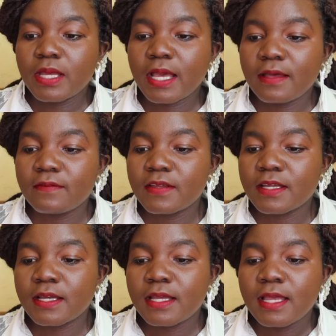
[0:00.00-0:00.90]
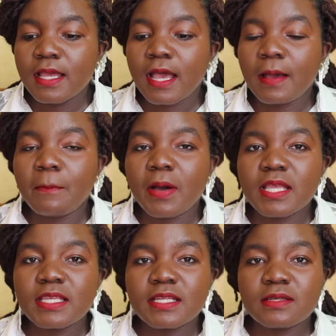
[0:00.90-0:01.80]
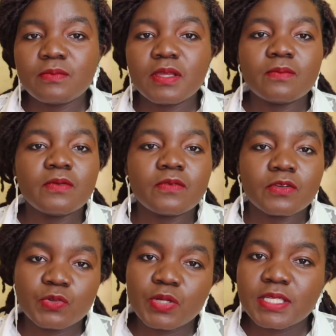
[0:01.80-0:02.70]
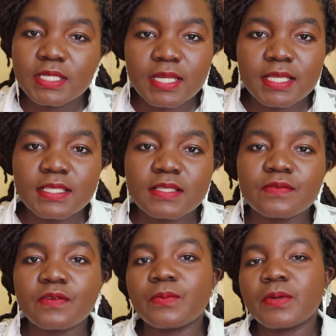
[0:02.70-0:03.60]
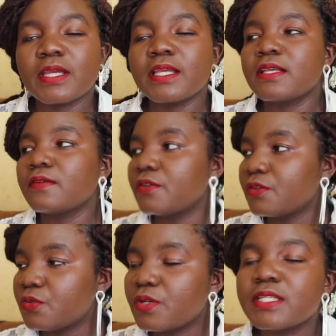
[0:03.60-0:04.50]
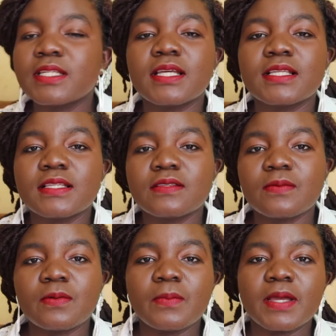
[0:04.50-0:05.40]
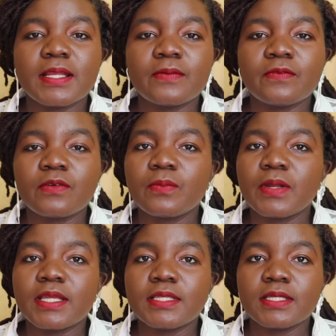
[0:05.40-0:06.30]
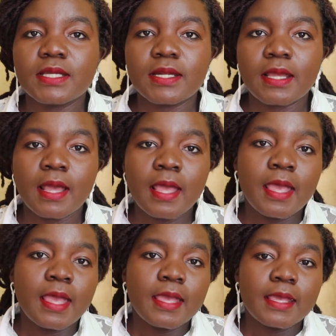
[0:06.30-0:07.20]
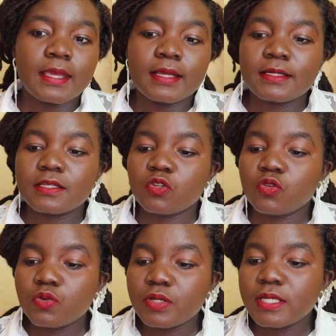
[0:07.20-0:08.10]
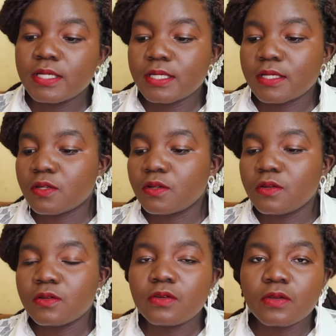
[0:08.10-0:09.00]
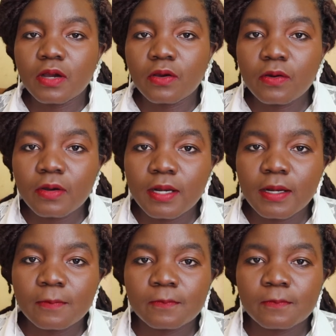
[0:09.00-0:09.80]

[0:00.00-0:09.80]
having a budget maybe for 20 nurses from Kenya, for 20 nurses from Nigeria, and you didn't include your code.